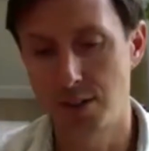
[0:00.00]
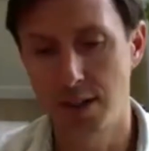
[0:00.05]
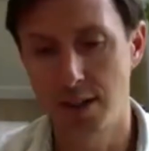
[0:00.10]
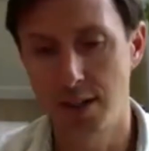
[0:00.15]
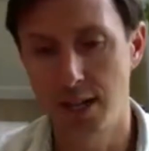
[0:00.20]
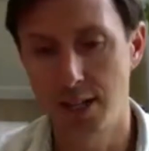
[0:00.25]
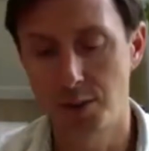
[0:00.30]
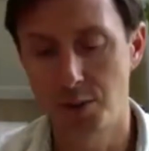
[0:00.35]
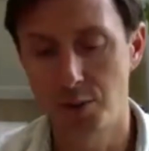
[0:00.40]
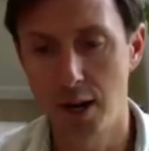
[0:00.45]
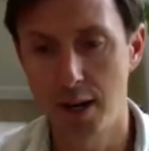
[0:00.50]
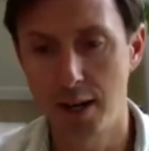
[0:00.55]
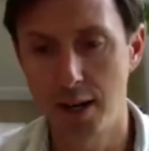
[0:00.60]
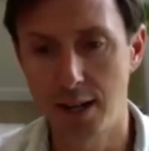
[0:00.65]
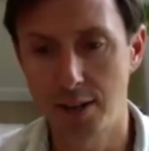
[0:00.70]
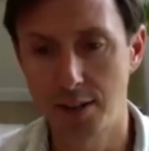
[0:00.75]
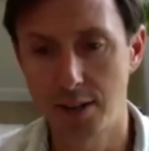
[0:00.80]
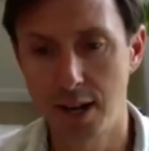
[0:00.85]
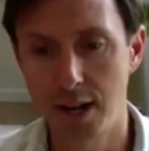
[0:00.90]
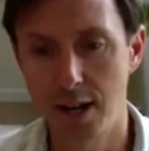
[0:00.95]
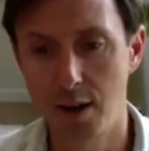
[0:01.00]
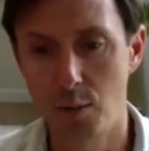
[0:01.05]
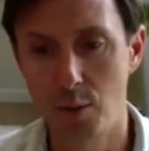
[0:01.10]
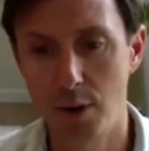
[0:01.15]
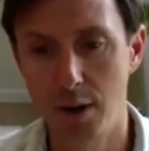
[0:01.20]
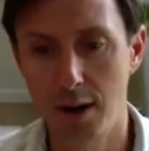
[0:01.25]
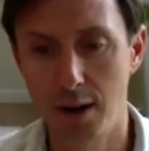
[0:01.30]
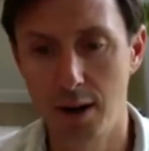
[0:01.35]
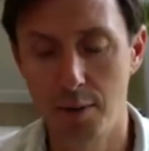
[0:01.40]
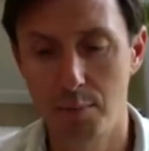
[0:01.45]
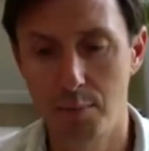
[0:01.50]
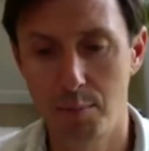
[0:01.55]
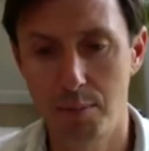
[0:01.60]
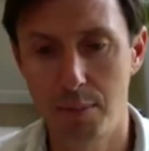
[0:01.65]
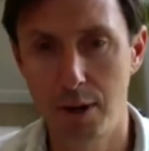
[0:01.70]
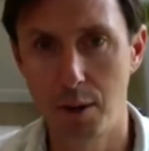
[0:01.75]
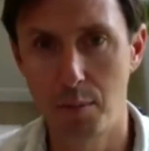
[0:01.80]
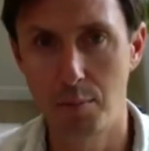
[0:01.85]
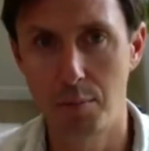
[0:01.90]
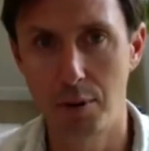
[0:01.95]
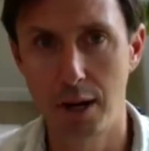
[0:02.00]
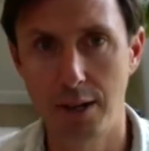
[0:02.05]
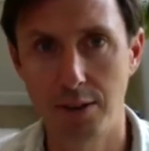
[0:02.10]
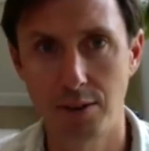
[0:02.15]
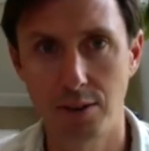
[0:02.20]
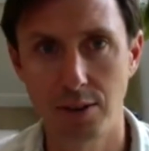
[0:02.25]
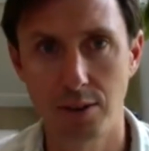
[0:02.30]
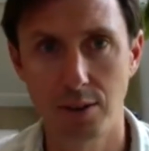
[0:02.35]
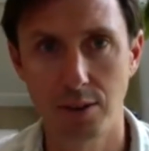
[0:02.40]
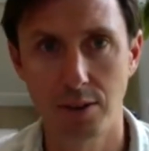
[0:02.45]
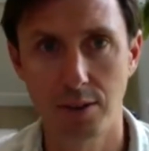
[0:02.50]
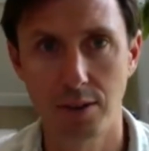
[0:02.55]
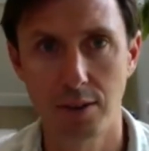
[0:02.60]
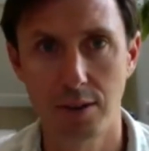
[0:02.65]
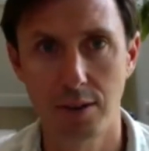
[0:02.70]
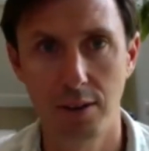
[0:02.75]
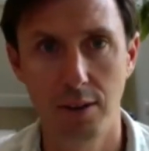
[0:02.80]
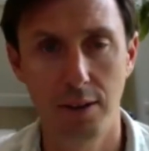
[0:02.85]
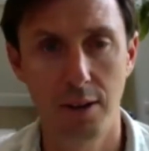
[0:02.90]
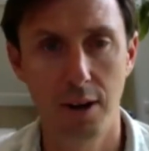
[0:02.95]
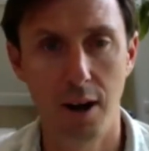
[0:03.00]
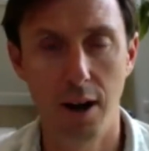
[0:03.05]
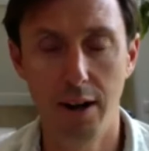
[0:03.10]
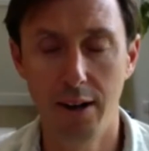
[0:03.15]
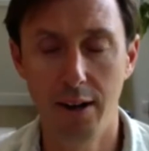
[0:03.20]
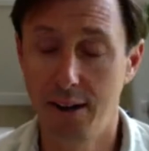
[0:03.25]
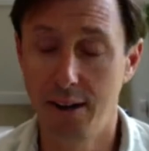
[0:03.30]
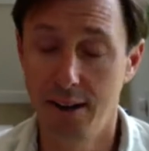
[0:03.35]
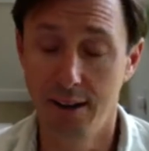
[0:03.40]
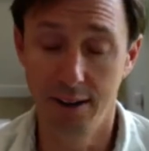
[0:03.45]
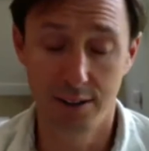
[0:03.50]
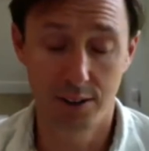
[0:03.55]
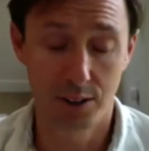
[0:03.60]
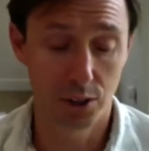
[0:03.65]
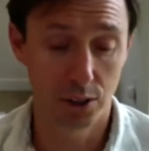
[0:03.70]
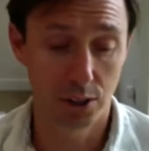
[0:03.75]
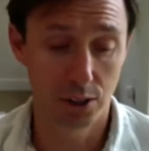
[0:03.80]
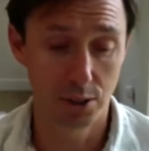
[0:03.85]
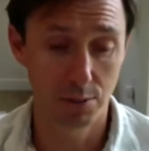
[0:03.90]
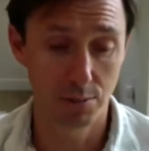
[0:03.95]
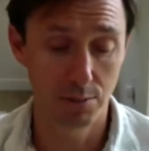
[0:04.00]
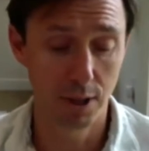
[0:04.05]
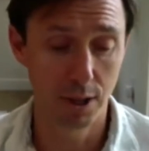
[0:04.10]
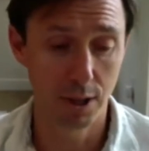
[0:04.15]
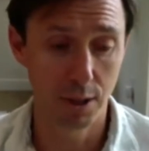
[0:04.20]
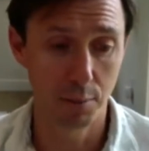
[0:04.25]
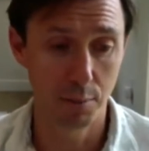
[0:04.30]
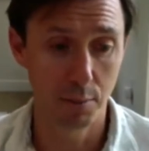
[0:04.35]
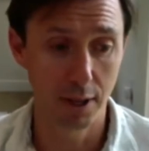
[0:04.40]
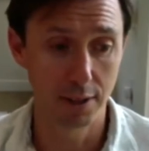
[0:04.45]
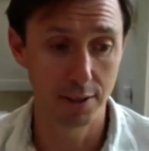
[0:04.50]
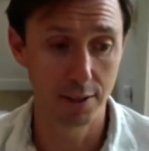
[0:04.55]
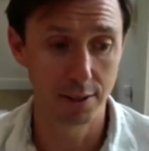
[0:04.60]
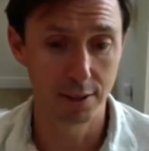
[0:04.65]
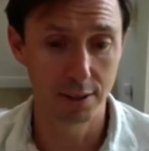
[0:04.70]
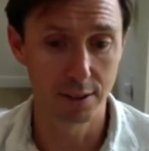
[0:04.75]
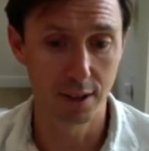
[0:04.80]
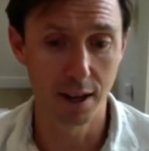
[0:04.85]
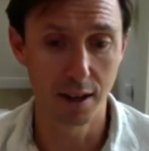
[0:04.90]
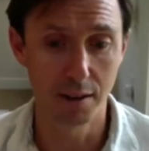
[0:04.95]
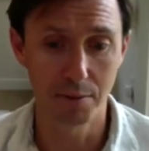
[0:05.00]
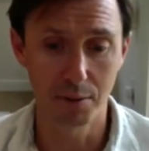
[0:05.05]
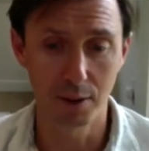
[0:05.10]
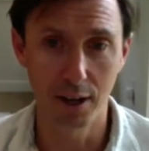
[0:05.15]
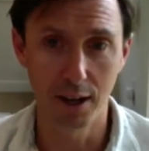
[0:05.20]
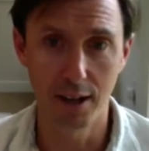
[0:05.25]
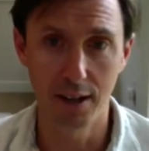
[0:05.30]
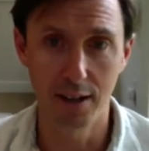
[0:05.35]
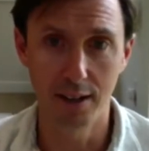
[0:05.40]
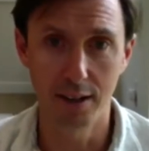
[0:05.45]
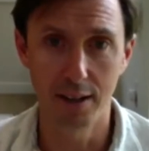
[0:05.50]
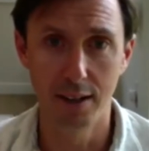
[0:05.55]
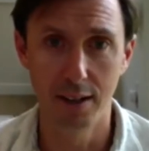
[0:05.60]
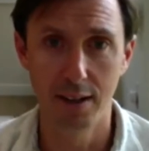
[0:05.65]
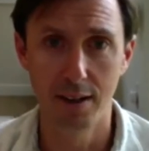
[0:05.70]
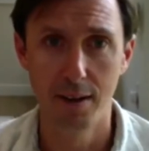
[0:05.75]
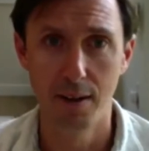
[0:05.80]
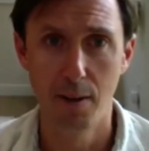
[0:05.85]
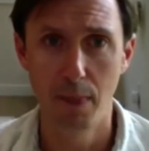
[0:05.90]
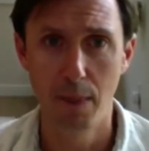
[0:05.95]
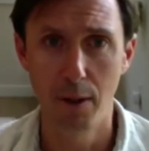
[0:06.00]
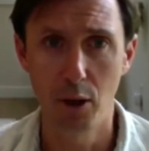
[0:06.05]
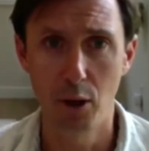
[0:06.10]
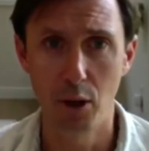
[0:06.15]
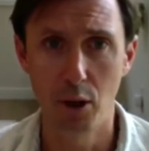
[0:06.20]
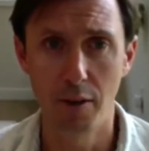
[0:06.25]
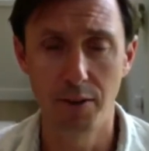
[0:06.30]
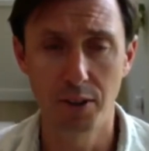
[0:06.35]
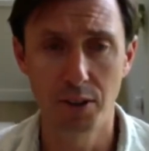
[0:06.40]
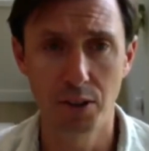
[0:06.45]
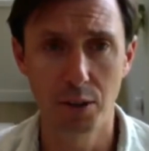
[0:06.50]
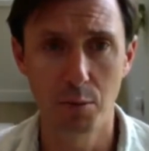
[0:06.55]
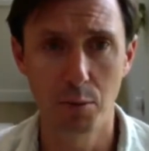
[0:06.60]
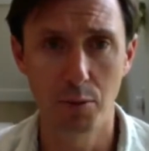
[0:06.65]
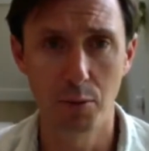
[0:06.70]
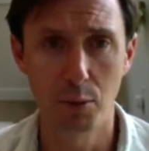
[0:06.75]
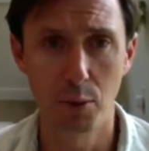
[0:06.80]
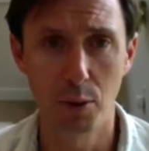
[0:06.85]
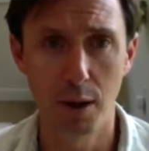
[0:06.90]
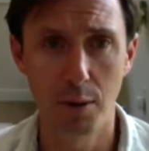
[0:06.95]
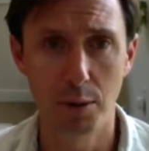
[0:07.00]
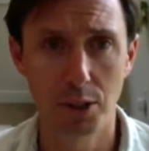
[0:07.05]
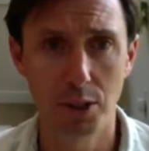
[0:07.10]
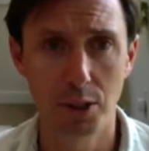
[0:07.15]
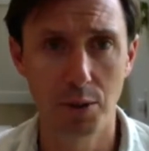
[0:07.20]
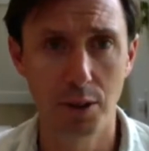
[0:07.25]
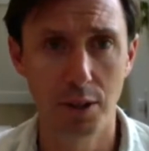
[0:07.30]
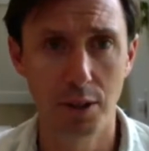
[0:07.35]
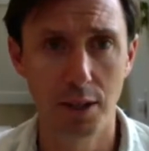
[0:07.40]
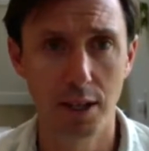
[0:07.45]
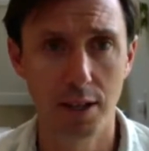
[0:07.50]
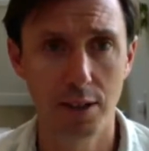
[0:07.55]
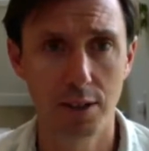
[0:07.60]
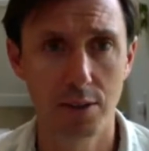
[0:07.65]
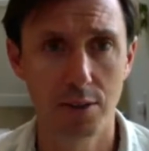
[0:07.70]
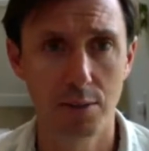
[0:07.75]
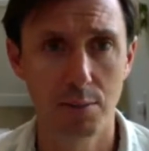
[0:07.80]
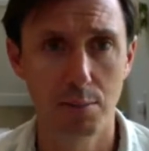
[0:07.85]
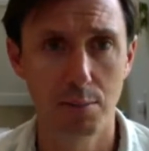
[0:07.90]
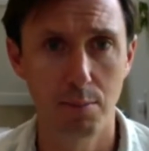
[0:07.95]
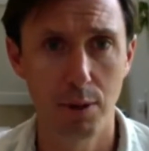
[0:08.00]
that's right. That's kind of where pricing's gotten, and it's just it makes it tough, right? And obviously before I was doing this,